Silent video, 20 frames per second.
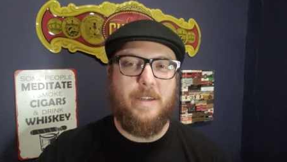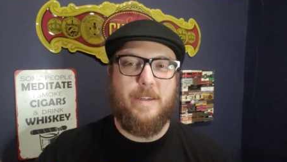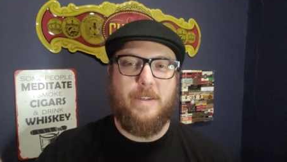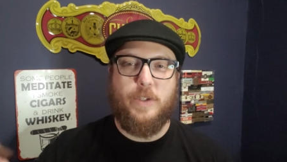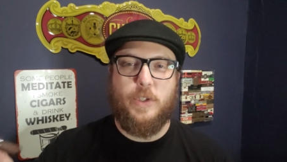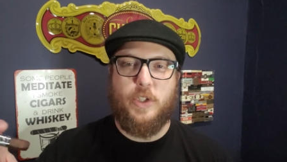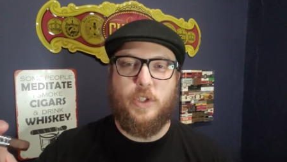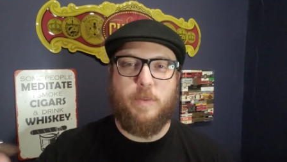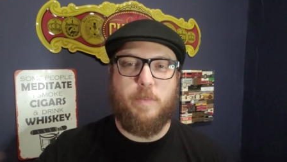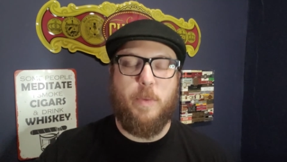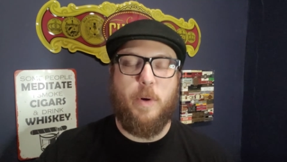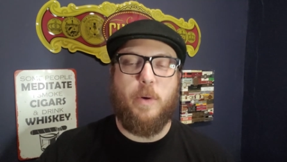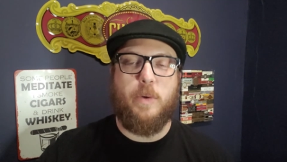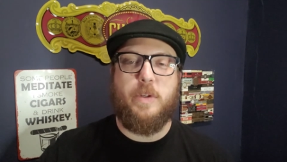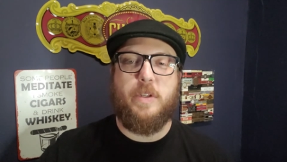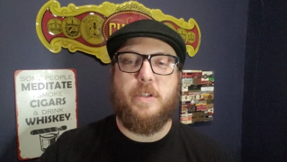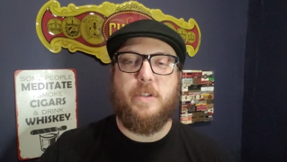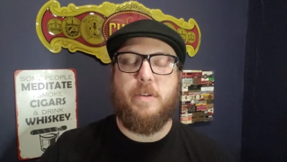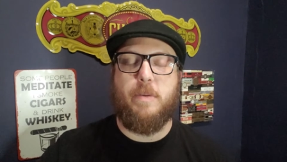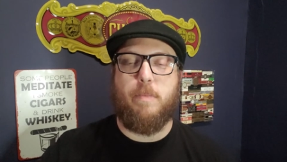
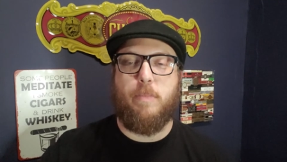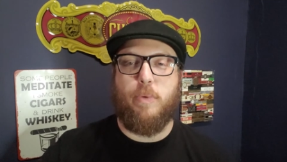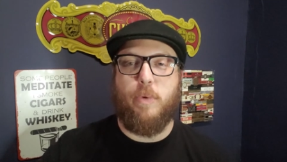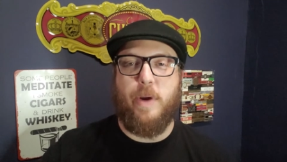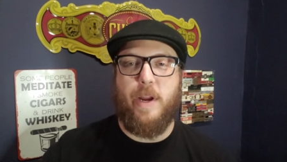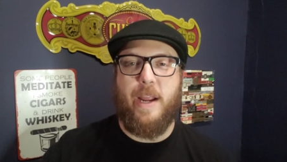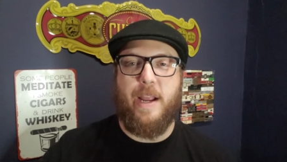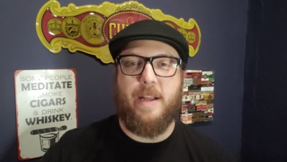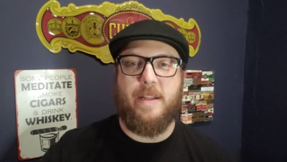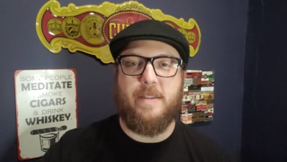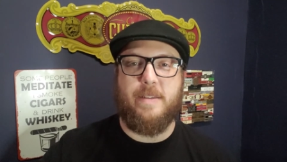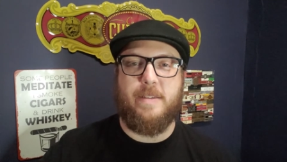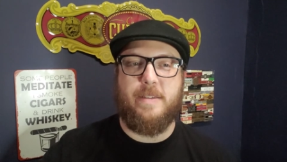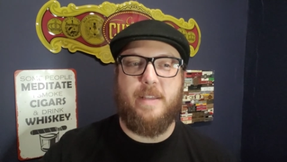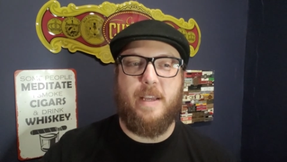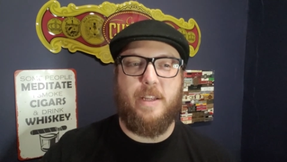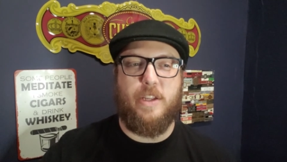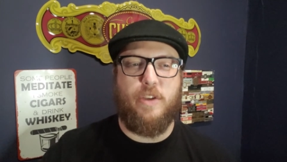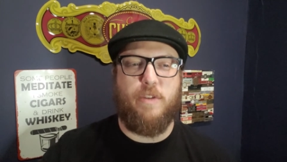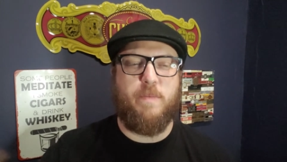smoked brands
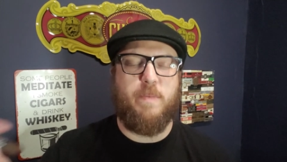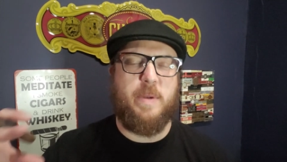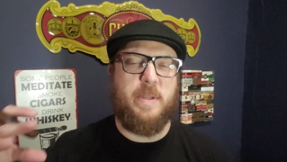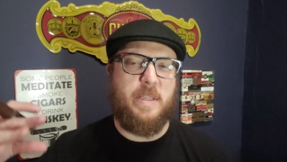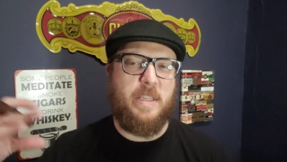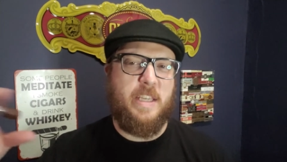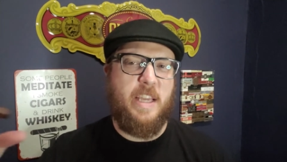that you've been